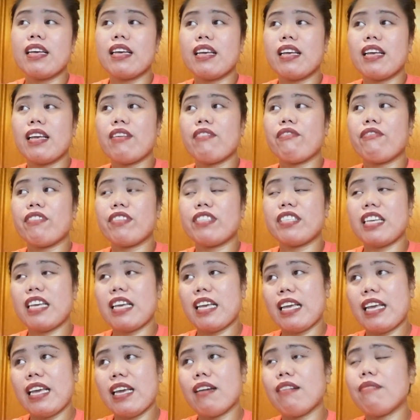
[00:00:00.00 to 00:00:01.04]
if it's a
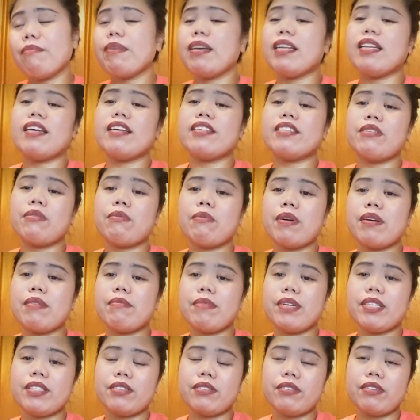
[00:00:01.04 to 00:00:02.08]
him, he doesn't want
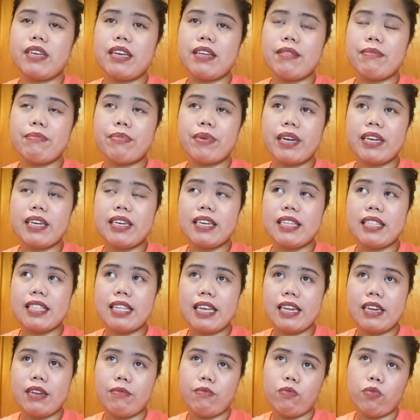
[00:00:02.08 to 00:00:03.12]
me to get pregnant
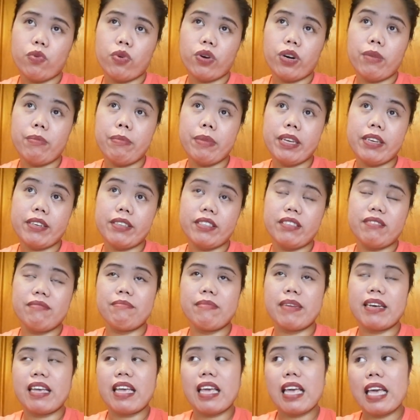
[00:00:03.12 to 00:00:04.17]
anymore because of
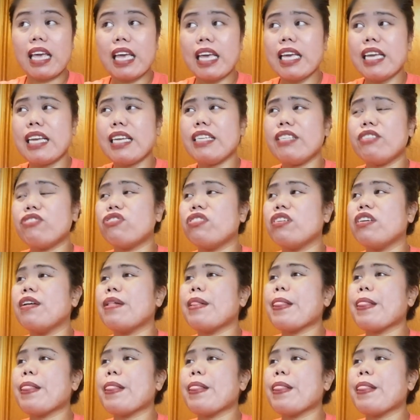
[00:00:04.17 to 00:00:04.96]
my age